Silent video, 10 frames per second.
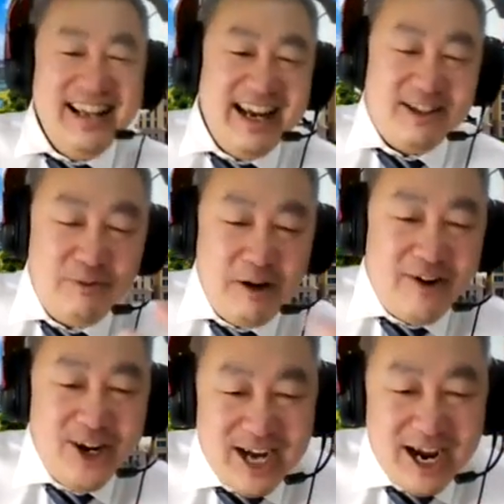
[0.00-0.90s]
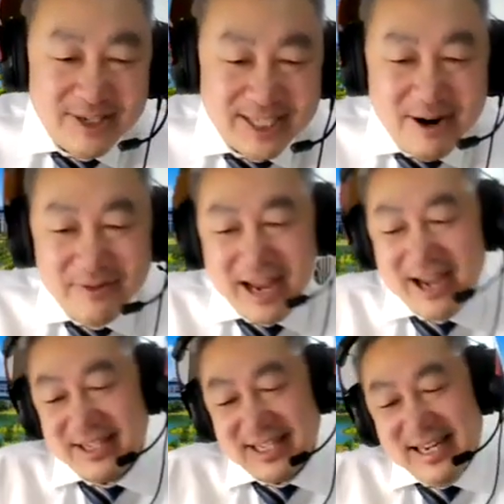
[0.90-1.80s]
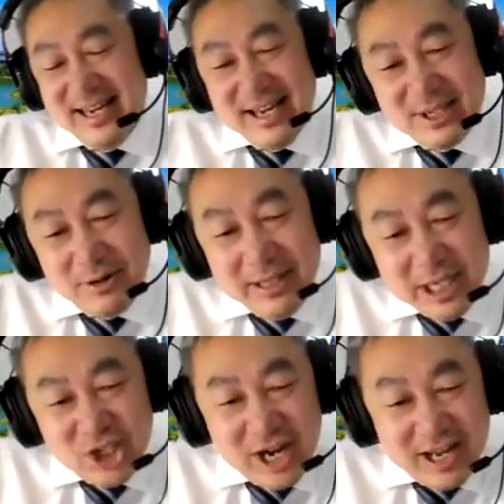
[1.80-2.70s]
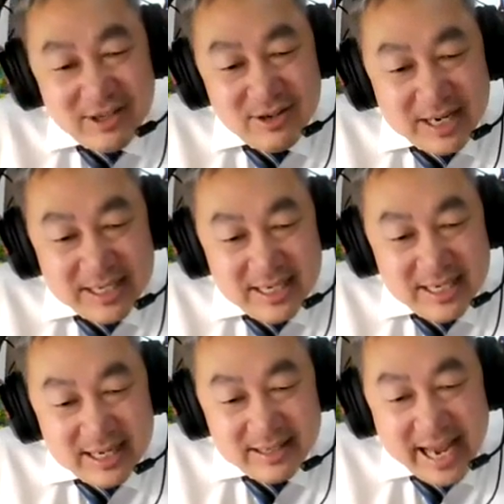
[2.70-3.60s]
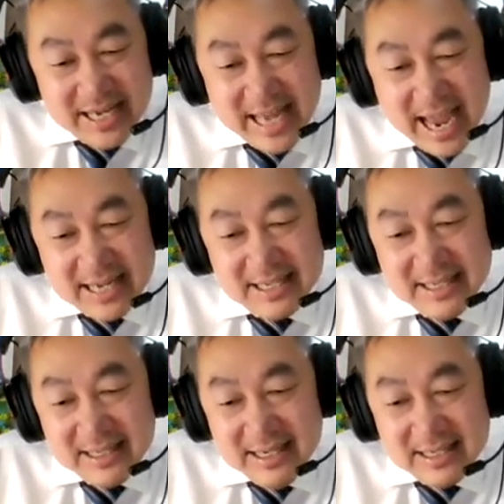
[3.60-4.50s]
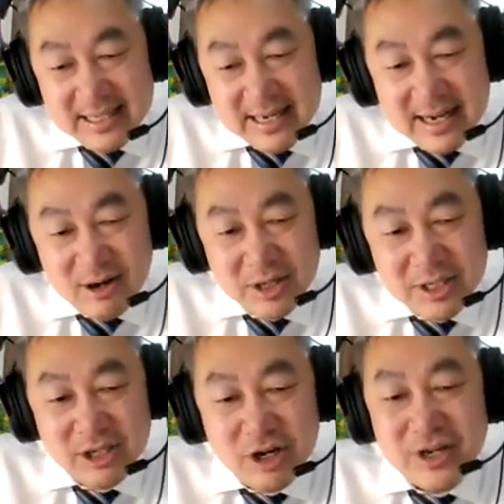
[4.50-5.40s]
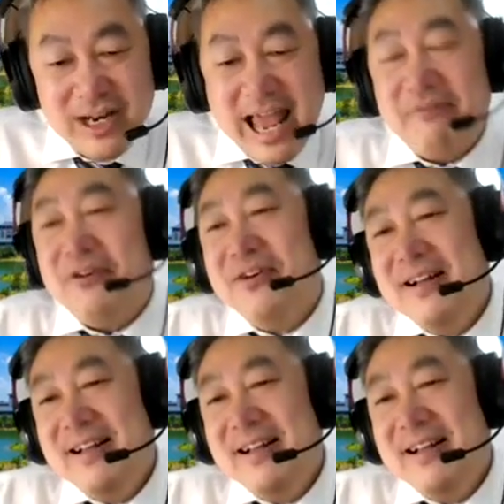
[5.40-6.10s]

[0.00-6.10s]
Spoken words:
To refresh ourselves, yes. So in this chart, as you can see, that the x-axis is the concentration level.